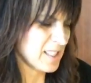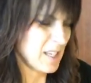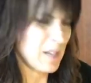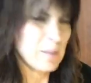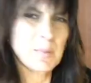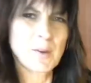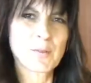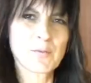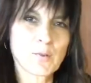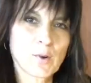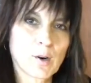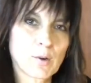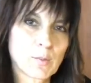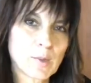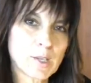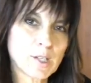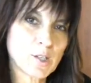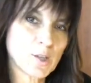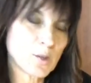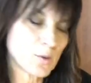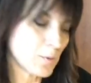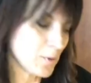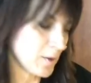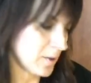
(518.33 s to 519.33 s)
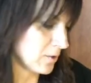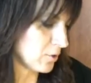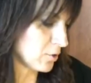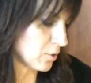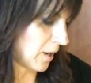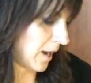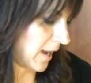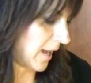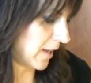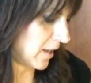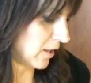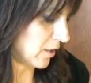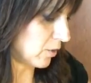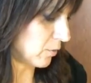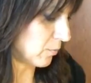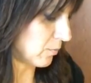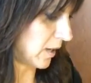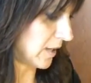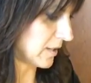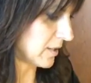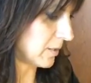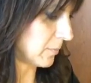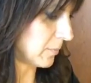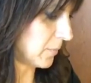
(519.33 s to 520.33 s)
said before, when you try a new
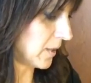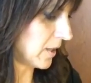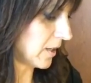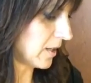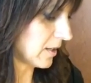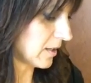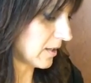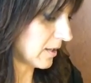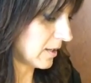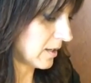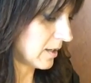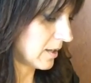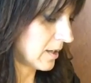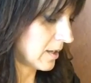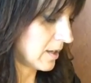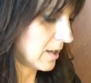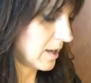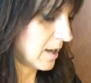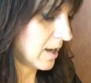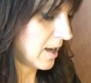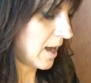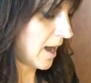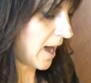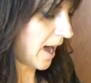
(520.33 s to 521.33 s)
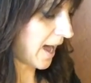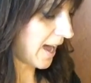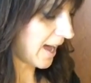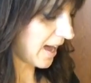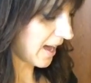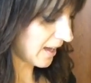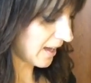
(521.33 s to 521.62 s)
recipe, I